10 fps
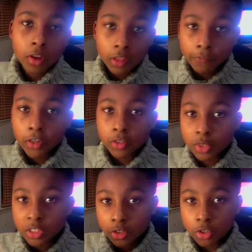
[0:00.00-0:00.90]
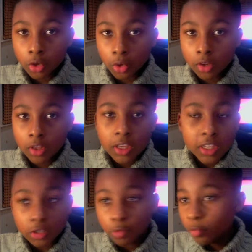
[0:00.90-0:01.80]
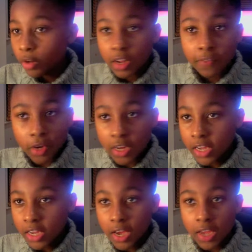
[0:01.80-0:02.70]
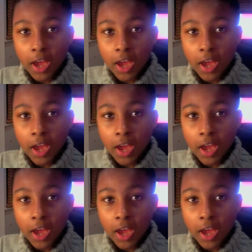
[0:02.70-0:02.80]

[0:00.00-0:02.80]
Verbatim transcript: The first one is Joel. He's a really funny guy,